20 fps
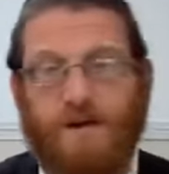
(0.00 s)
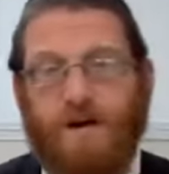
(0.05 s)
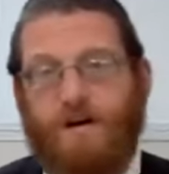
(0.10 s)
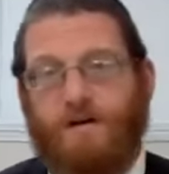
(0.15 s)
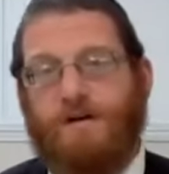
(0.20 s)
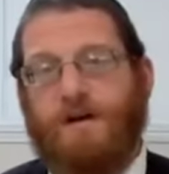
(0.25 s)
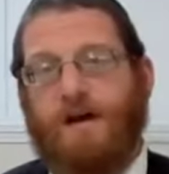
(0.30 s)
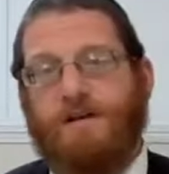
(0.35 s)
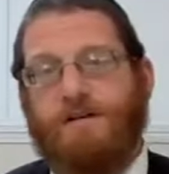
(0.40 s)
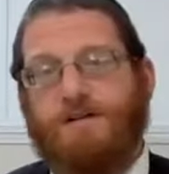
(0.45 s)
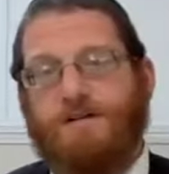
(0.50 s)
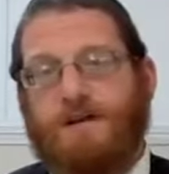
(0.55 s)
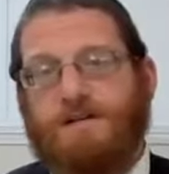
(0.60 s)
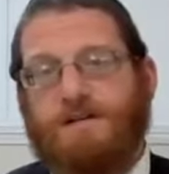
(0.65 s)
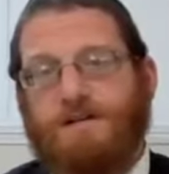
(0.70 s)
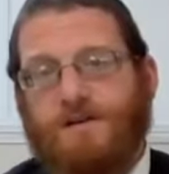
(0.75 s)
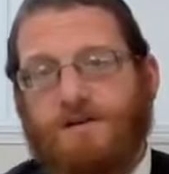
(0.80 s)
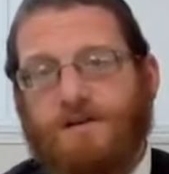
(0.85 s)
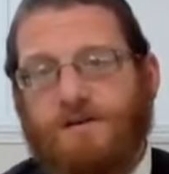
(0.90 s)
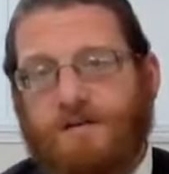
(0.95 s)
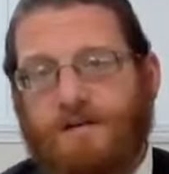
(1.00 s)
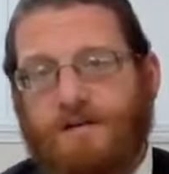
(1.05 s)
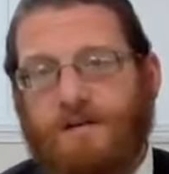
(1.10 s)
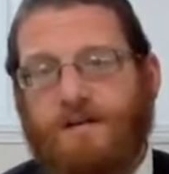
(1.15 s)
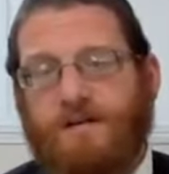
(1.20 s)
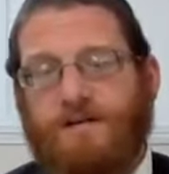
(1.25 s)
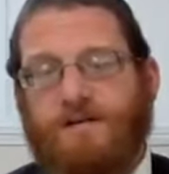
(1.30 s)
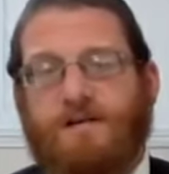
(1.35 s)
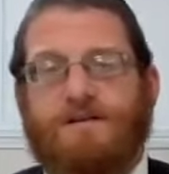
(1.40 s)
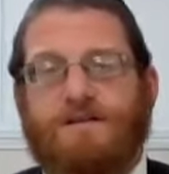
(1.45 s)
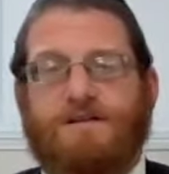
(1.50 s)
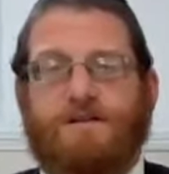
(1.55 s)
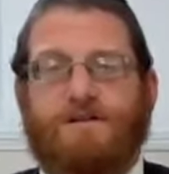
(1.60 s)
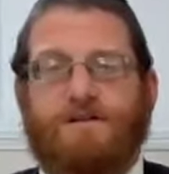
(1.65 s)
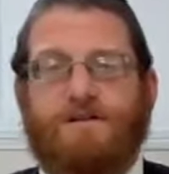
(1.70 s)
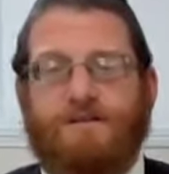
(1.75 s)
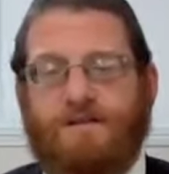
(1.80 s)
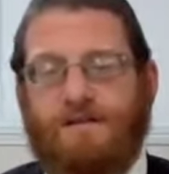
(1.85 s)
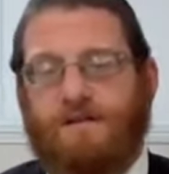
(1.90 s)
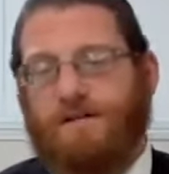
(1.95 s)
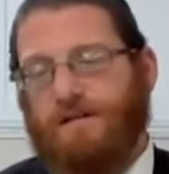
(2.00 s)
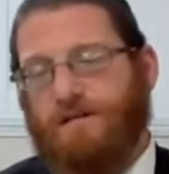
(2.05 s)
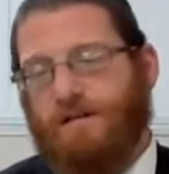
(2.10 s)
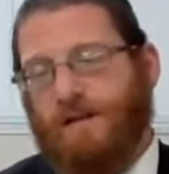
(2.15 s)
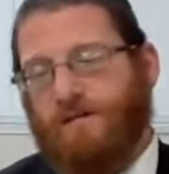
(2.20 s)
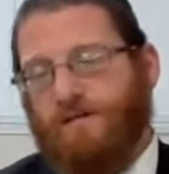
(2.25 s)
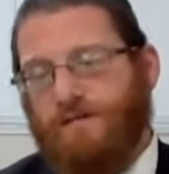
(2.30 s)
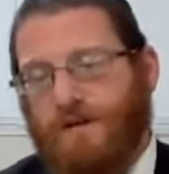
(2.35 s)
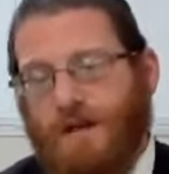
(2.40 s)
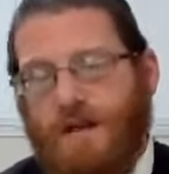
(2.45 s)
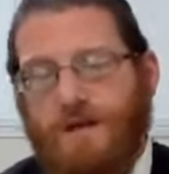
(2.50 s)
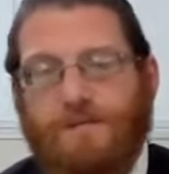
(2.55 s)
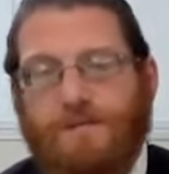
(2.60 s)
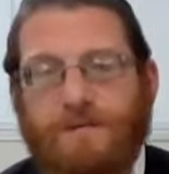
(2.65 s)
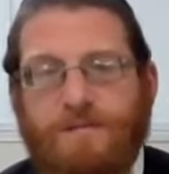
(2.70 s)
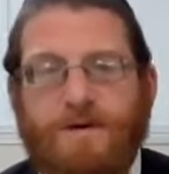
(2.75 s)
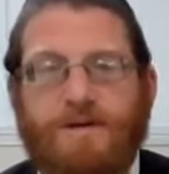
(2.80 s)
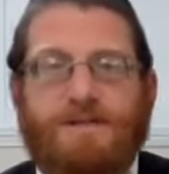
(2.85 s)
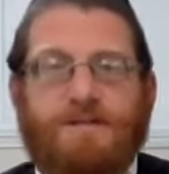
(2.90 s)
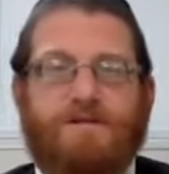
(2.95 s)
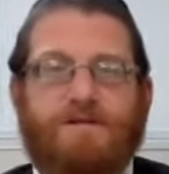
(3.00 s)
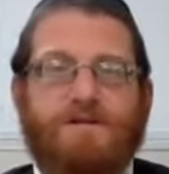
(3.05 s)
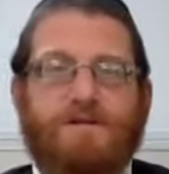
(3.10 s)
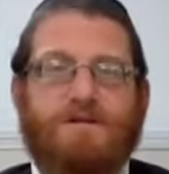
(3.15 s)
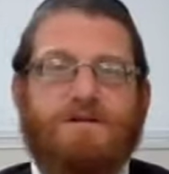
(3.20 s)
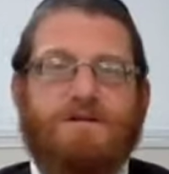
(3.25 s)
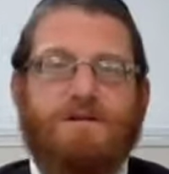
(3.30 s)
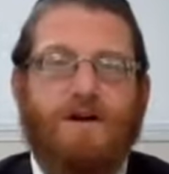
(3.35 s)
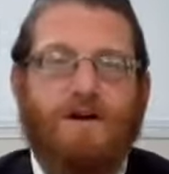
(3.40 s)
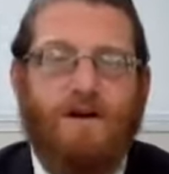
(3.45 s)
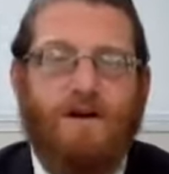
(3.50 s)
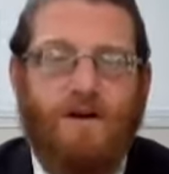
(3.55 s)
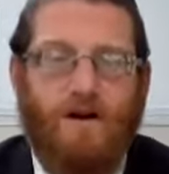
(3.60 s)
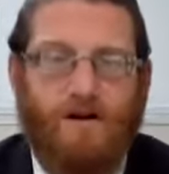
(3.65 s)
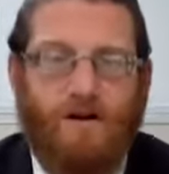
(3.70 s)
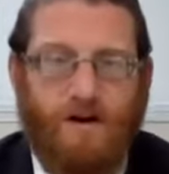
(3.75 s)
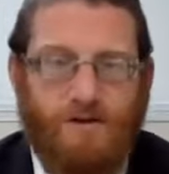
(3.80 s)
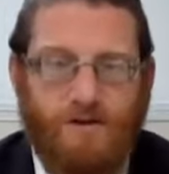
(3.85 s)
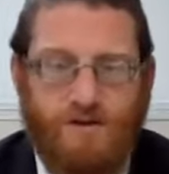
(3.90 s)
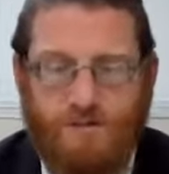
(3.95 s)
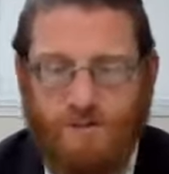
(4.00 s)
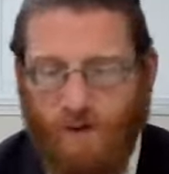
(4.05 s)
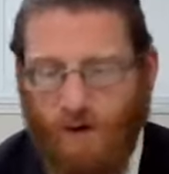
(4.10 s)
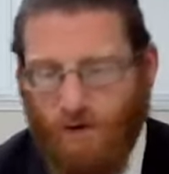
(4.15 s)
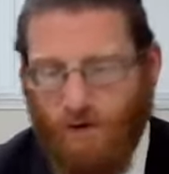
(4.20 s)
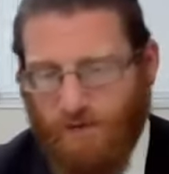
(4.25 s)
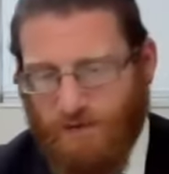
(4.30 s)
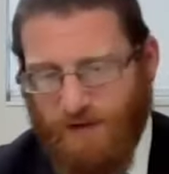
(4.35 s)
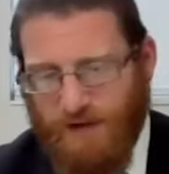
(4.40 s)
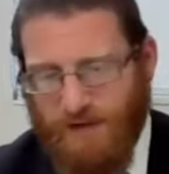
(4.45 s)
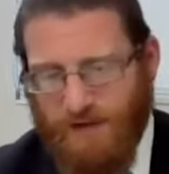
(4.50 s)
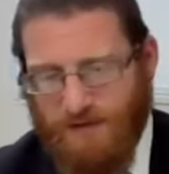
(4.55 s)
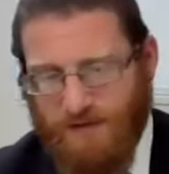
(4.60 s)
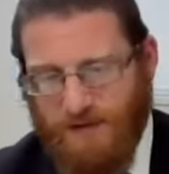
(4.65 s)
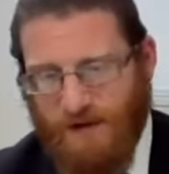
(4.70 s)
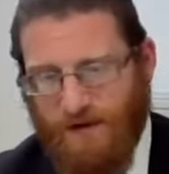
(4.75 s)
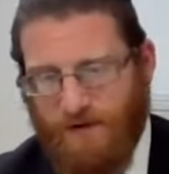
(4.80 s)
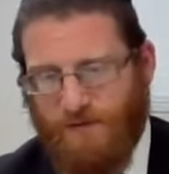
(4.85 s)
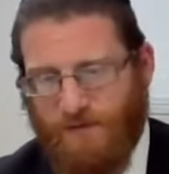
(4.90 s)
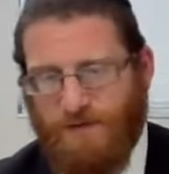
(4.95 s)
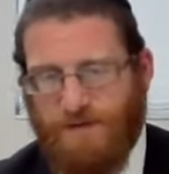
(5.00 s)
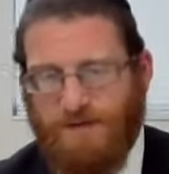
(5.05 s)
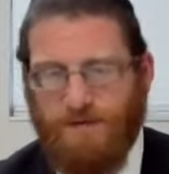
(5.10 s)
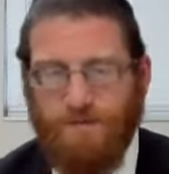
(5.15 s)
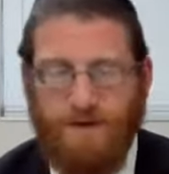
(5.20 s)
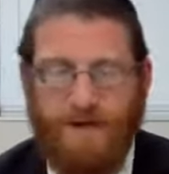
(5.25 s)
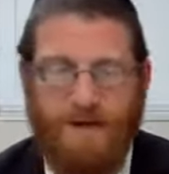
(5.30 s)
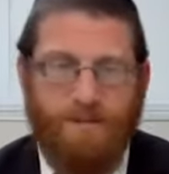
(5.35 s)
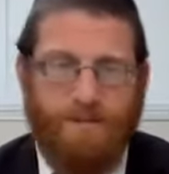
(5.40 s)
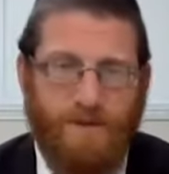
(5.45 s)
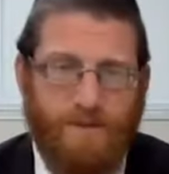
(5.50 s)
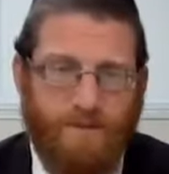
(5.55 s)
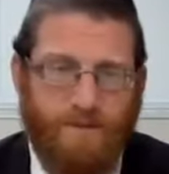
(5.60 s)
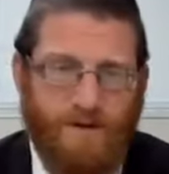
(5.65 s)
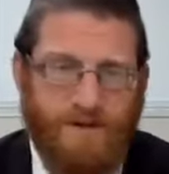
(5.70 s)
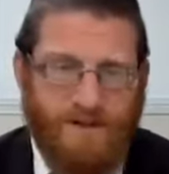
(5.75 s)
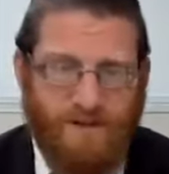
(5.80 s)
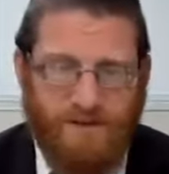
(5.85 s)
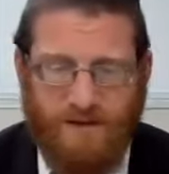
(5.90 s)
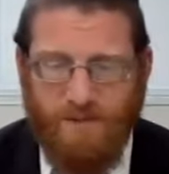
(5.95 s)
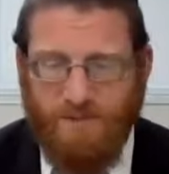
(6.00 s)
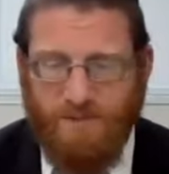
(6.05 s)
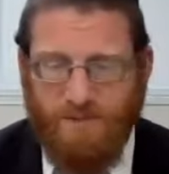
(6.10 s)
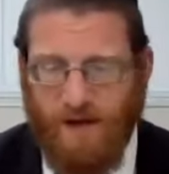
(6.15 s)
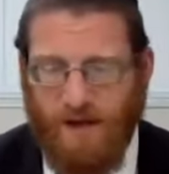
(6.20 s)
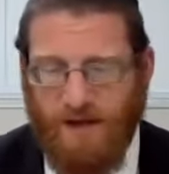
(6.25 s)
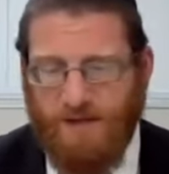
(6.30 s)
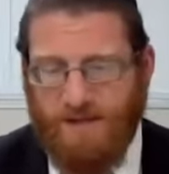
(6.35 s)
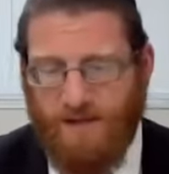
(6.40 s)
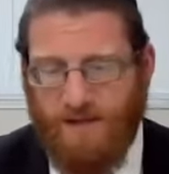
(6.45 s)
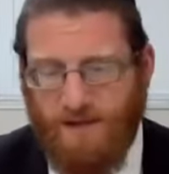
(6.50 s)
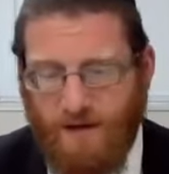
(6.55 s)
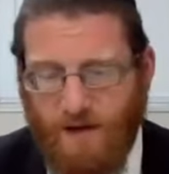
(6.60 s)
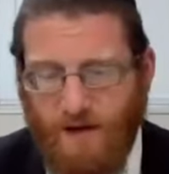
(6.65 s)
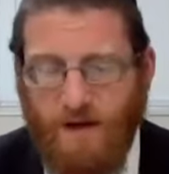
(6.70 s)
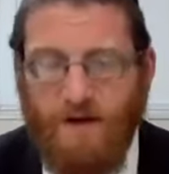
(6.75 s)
Okay, that's a good deal. It's a good deal that if we keep the mitzvahs, HaKadosh Baruch Hu takes care of it. So keep the bris, we'll keep the chesed.